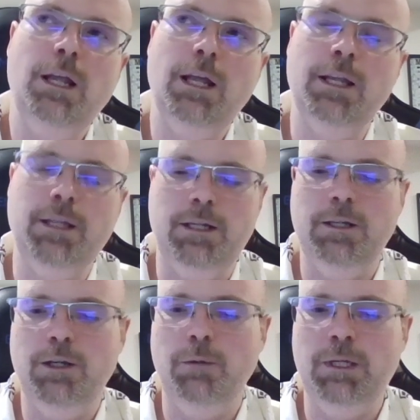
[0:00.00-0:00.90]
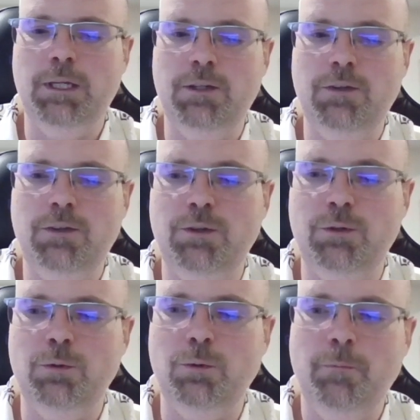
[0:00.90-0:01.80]
and then coming
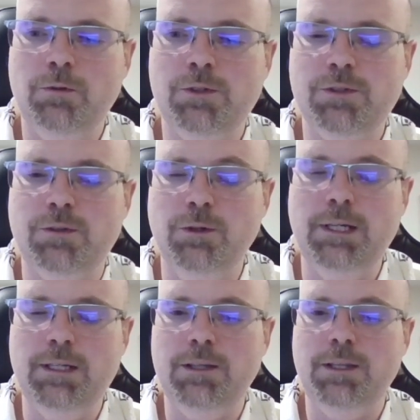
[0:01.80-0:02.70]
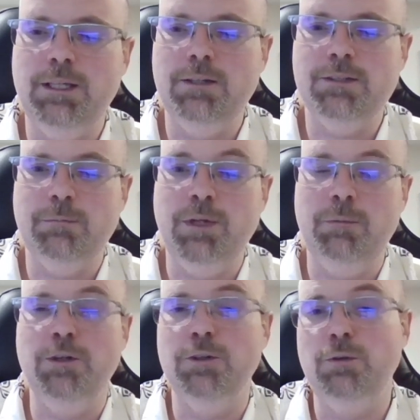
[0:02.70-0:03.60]
into just looking at the things that
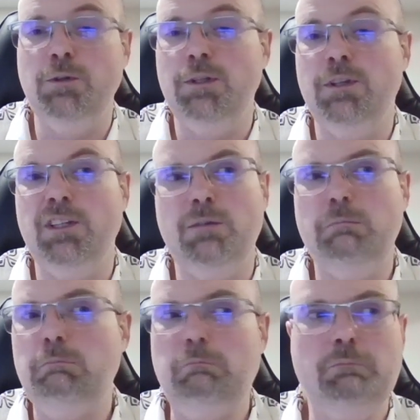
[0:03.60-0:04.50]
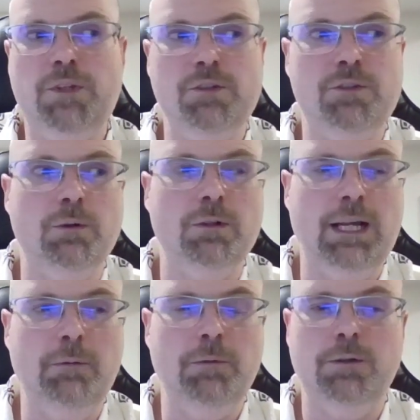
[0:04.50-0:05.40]
maybe you're doing that just don't
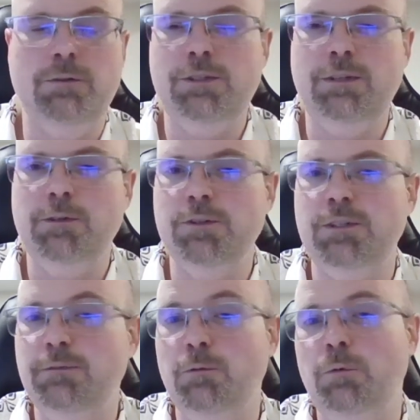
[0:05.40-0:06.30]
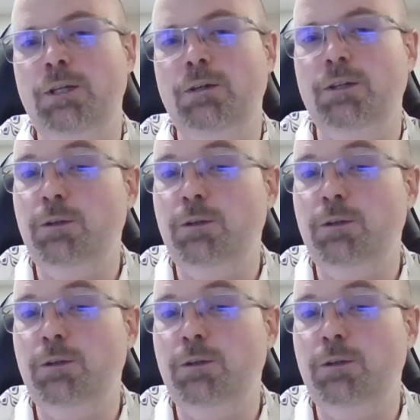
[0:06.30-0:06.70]
align with you and see if there's a different way you can